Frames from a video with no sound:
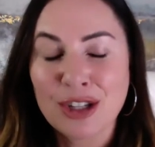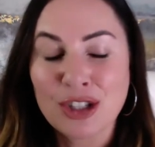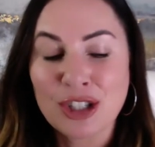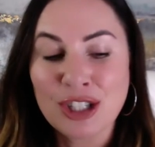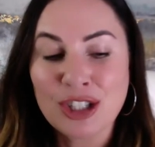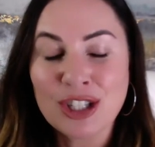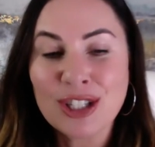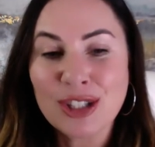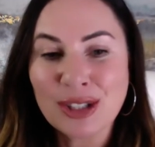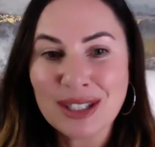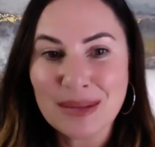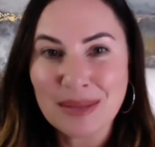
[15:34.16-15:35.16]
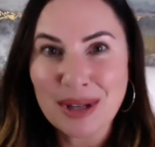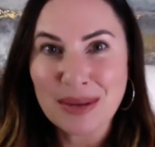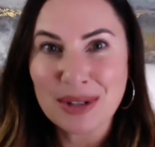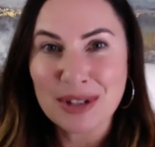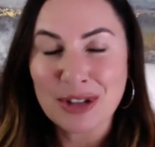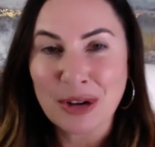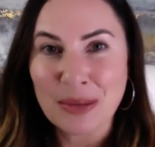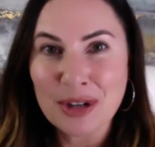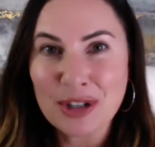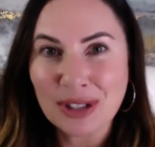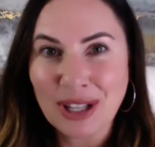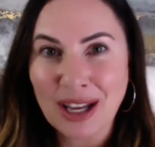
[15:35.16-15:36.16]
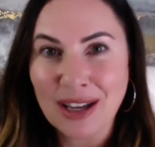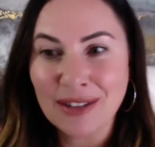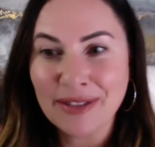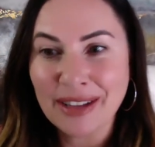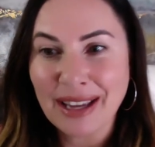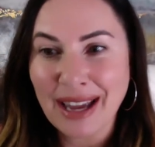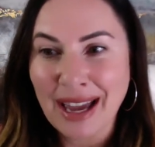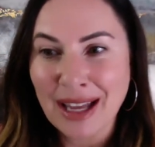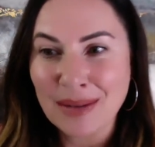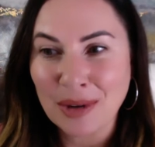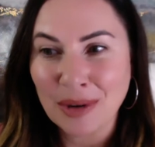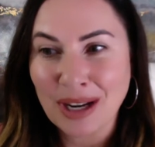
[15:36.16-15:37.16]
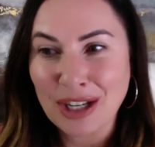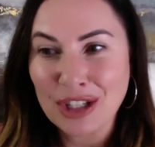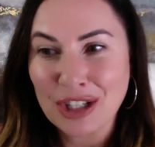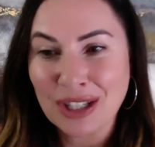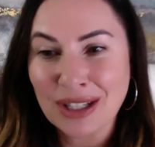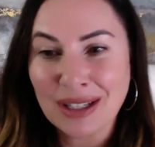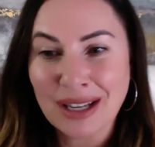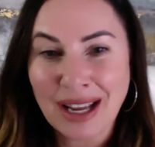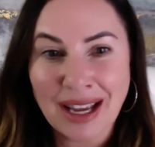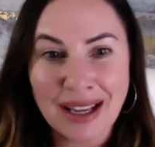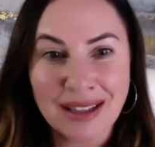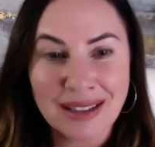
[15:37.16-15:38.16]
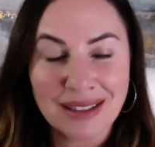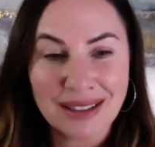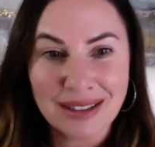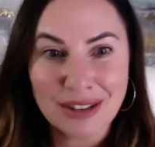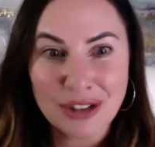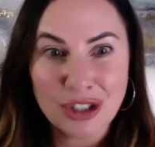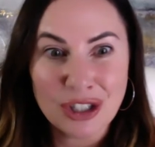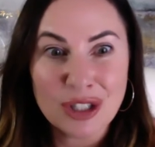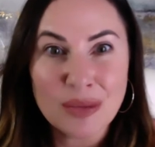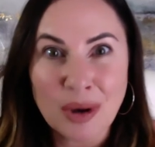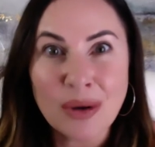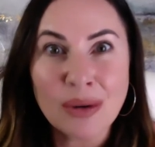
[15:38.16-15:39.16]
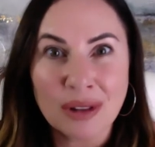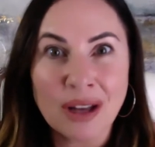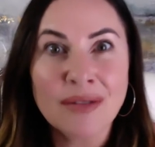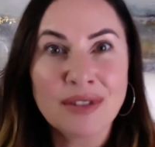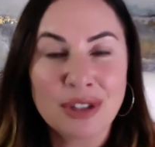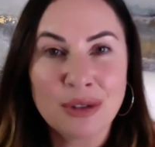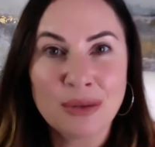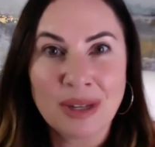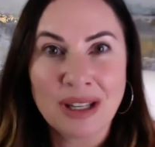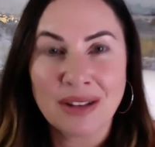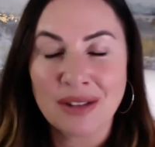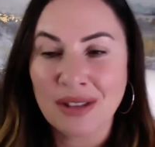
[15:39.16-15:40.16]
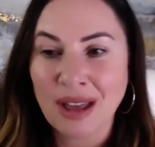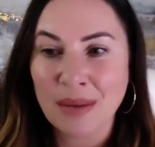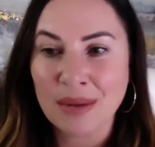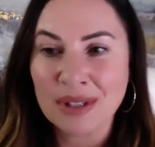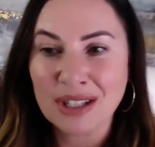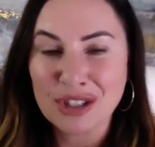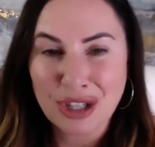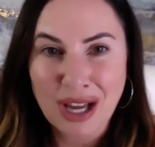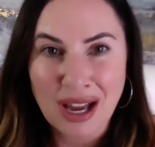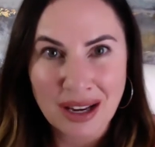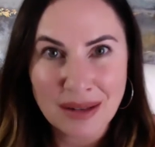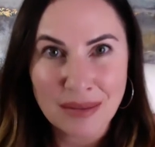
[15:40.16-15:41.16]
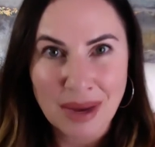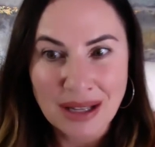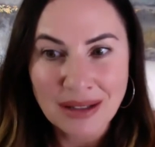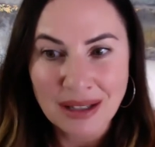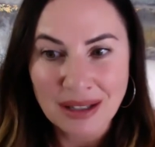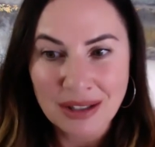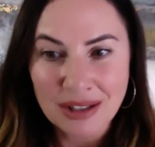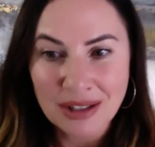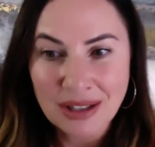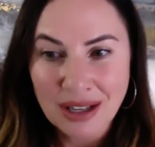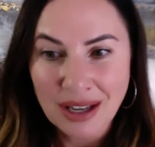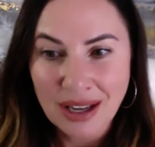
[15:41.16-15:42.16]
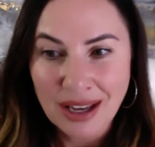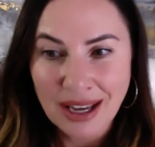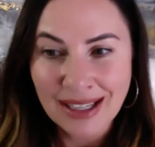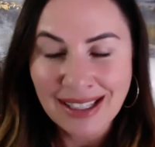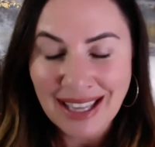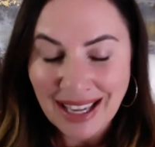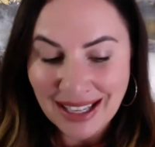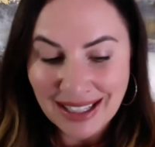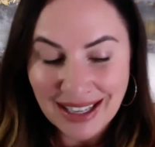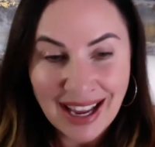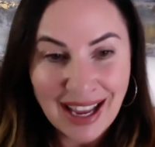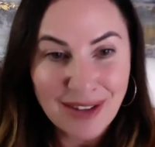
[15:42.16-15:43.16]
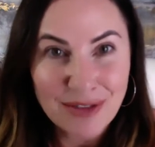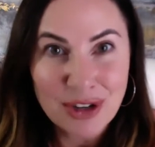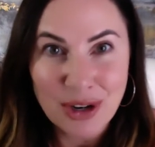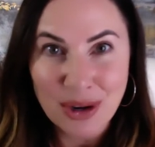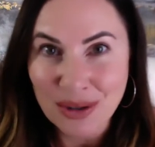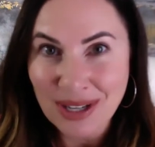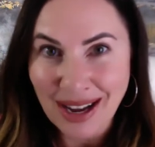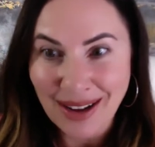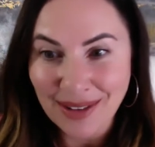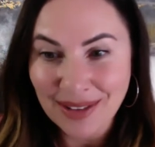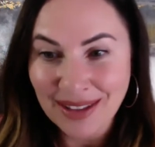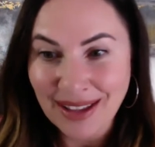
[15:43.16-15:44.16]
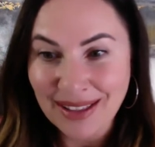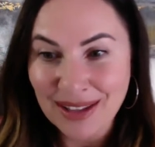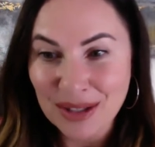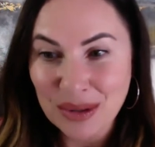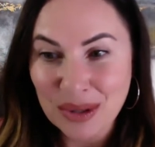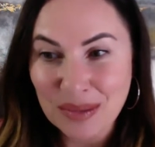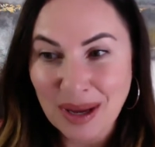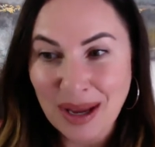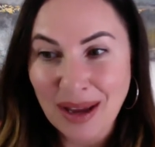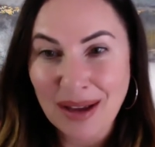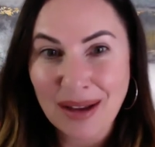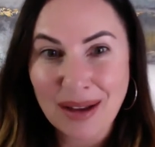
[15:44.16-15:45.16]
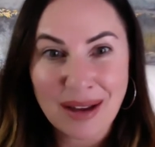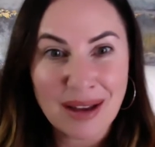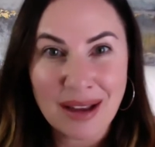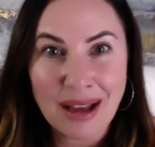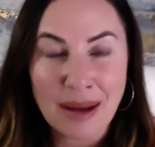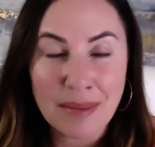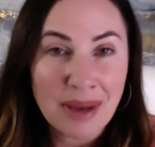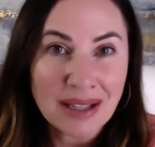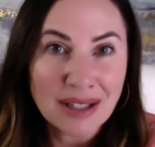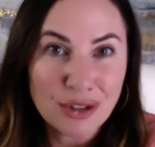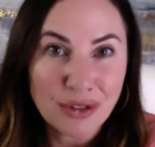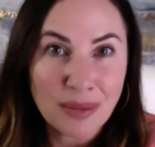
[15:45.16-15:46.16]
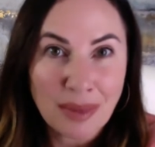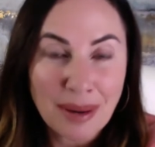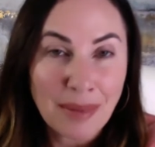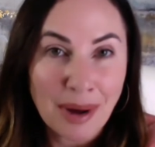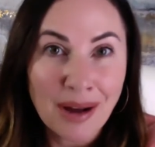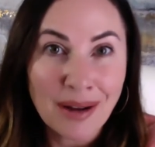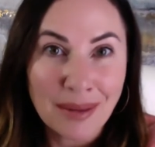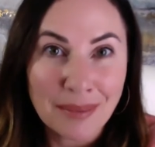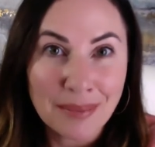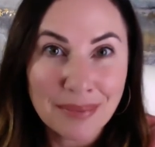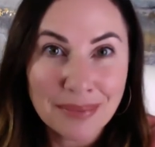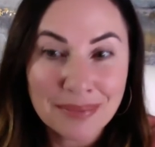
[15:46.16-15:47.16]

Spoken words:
She just looked at me with so much love, admiration, and she spoke love to me. That was such a kind message. Again, I have no doubt that this was a message from my mom.